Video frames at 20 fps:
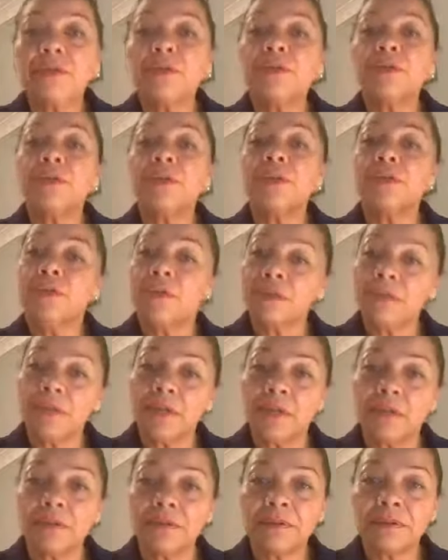So you're not
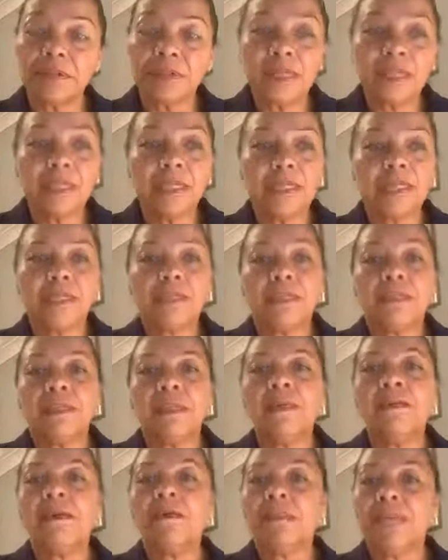alone.
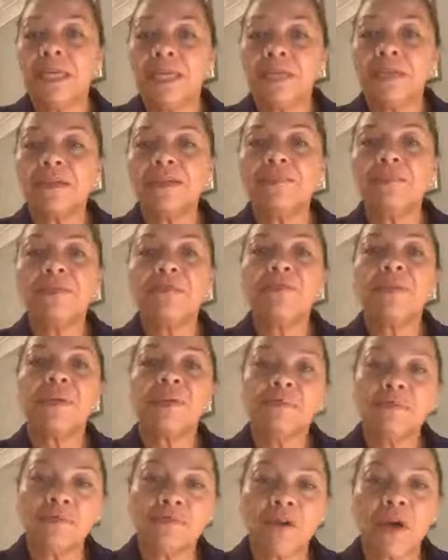You know, I'm here.
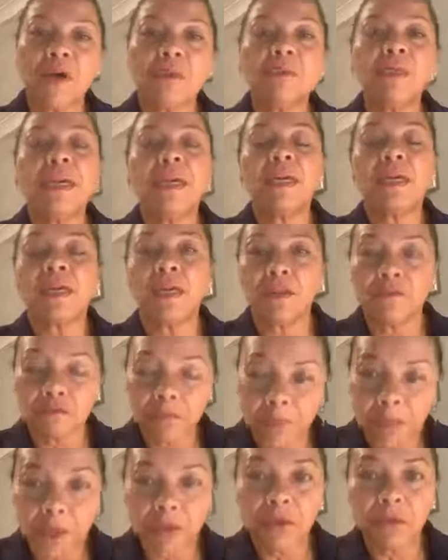Pick up the phone.
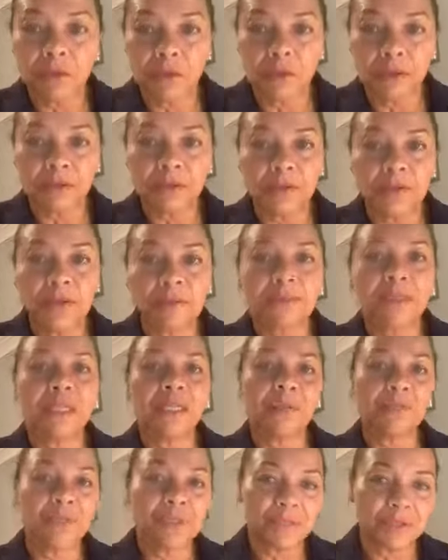Give me a call.
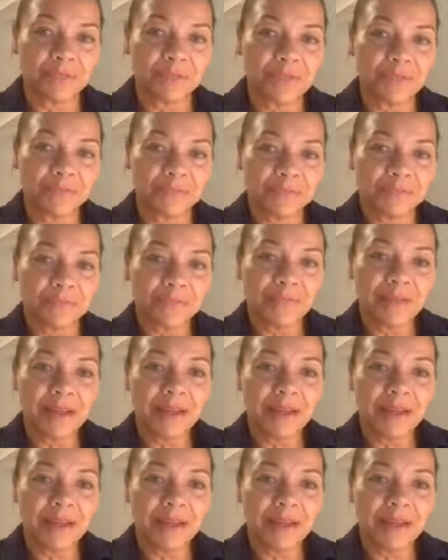My name's Susan.